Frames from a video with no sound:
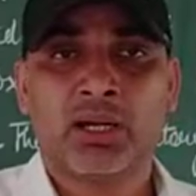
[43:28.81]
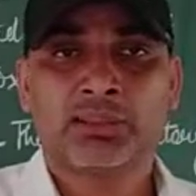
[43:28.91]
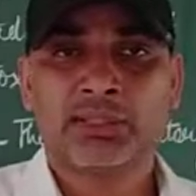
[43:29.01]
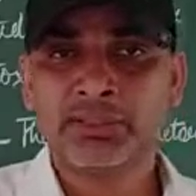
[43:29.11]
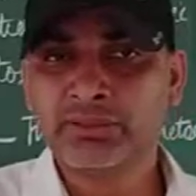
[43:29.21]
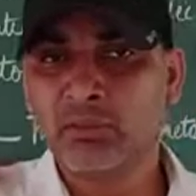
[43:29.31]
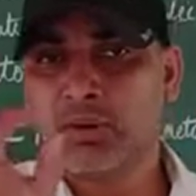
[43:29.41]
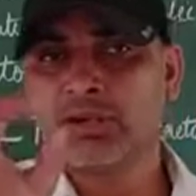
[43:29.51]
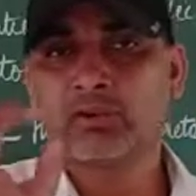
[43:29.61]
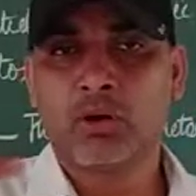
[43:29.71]
That is the
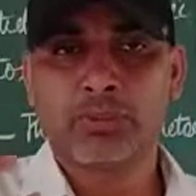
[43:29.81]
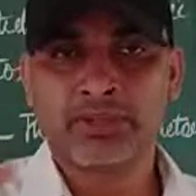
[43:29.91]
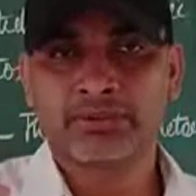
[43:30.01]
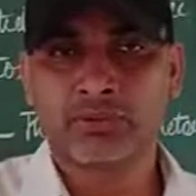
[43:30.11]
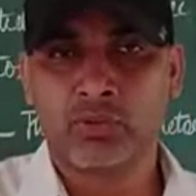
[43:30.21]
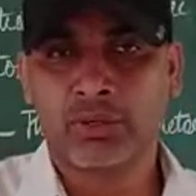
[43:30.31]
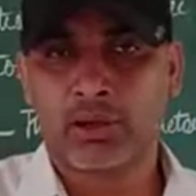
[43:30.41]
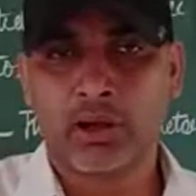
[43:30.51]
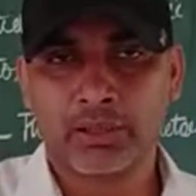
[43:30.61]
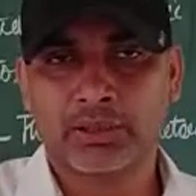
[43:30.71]
one topic is going
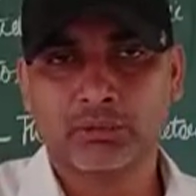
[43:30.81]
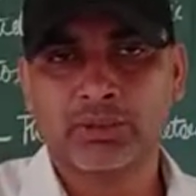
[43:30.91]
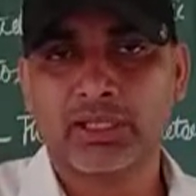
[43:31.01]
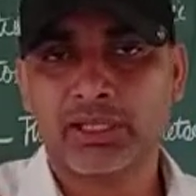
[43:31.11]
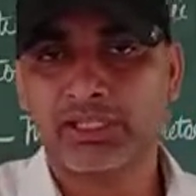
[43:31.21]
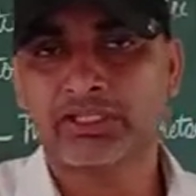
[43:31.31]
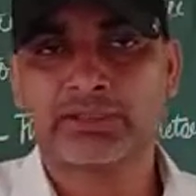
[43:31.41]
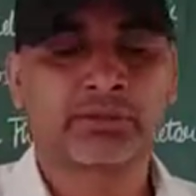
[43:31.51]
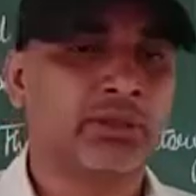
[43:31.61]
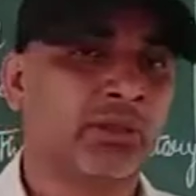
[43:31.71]
on into the
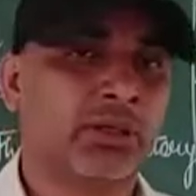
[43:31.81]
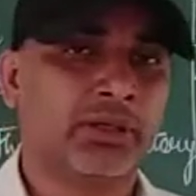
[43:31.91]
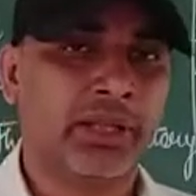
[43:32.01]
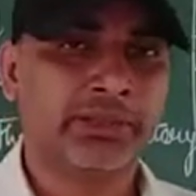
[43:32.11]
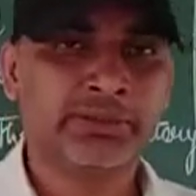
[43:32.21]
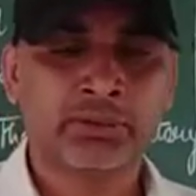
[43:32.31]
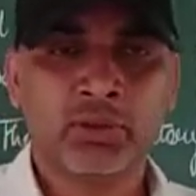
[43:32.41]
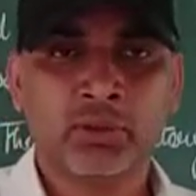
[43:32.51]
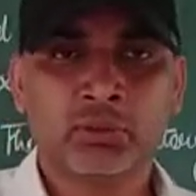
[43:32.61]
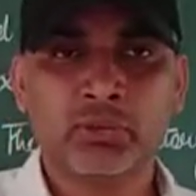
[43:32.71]
each days.
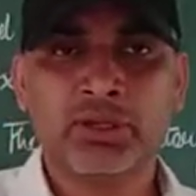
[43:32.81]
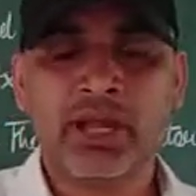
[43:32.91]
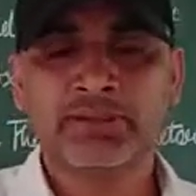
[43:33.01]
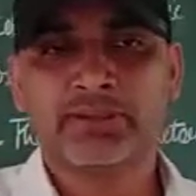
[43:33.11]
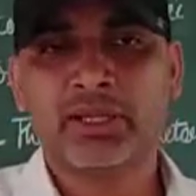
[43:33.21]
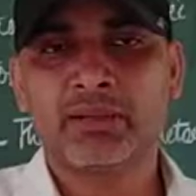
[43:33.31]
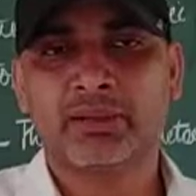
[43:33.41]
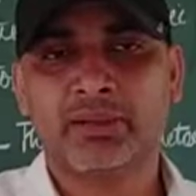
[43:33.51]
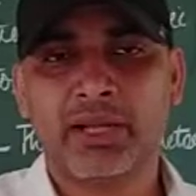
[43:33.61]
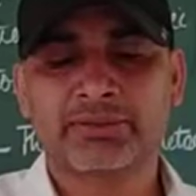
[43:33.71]
So next
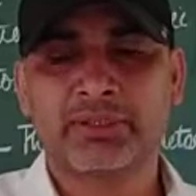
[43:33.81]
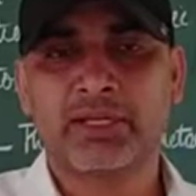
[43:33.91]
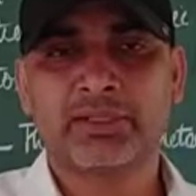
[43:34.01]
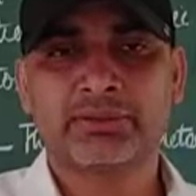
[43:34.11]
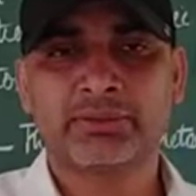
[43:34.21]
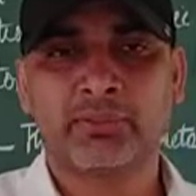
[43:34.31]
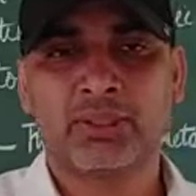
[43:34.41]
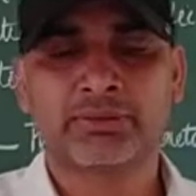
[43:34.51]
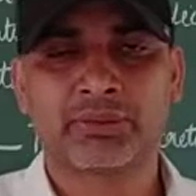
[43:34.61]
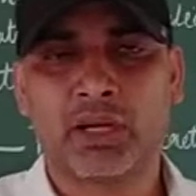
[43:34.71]
day is
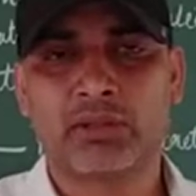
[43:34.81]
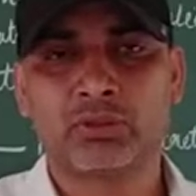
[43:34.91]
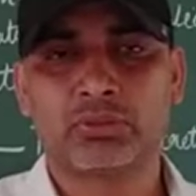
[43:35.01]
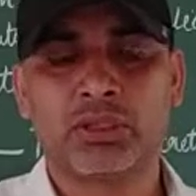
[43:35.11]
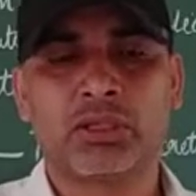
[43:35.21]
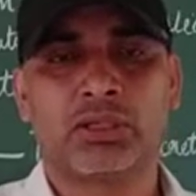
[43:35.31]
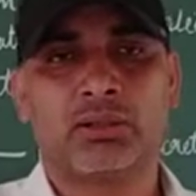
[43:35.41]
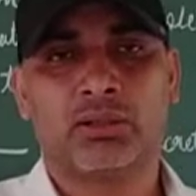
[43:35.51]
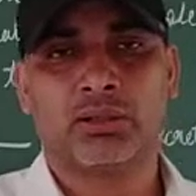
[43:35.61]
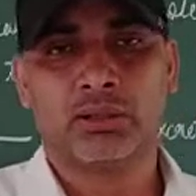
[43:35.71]
will start to the
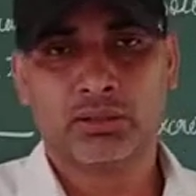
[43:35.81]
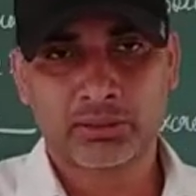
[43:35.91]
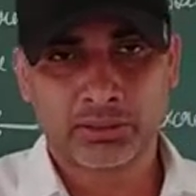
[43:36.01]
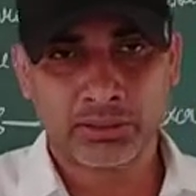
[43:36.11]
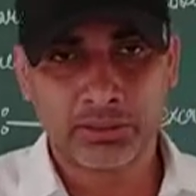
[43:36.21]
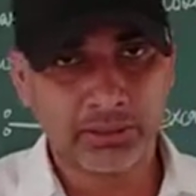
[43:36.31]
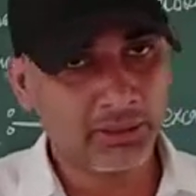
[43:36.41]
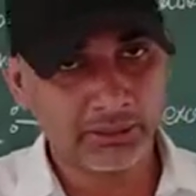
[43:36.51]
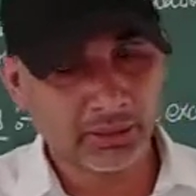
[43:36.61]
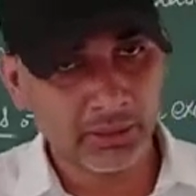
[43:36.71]

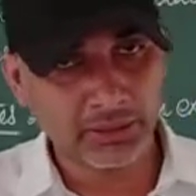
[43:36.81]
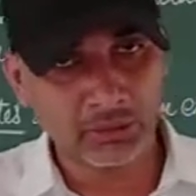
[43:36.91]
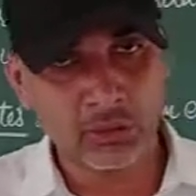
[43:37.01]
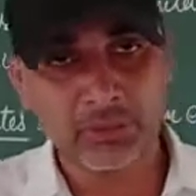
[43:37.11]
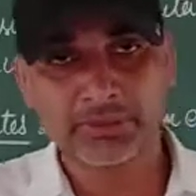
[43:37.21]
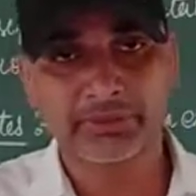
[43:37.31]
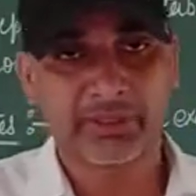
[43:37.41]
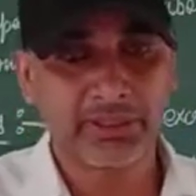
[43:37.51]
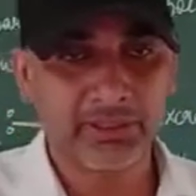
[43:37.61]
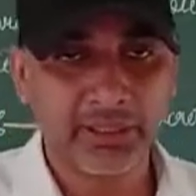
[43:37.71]
kidney related topic is the
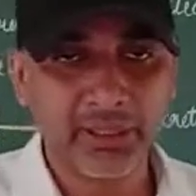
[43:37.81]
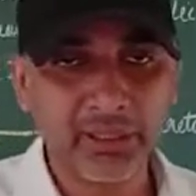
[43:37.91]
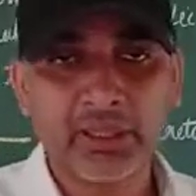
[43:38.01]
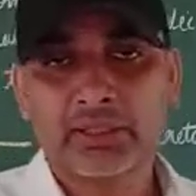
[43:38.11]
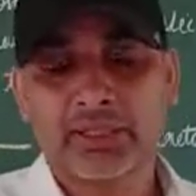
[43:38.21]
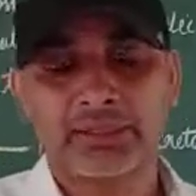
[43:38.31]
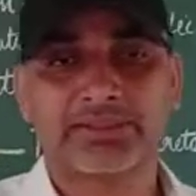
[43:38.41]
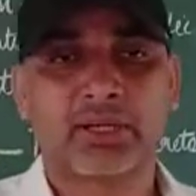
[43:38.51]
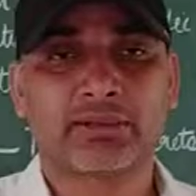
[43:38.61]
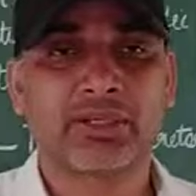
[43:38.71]
kidney, their
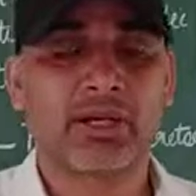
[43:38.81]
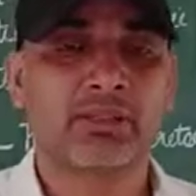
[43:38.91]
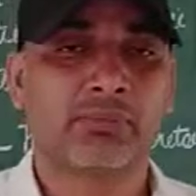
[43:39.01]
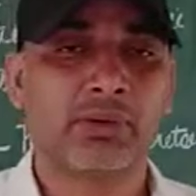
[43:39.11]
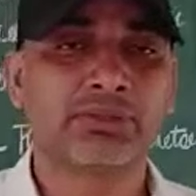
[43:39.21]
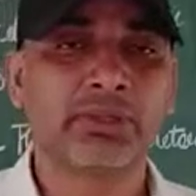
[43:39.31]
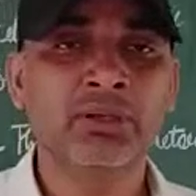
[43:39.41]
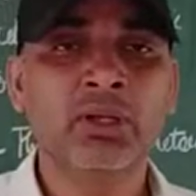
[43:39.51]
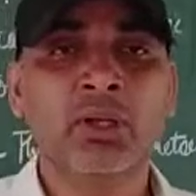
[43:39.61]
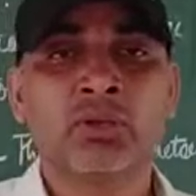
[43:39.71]
structure and the
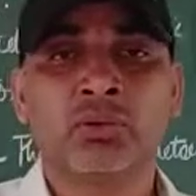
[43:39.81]
function.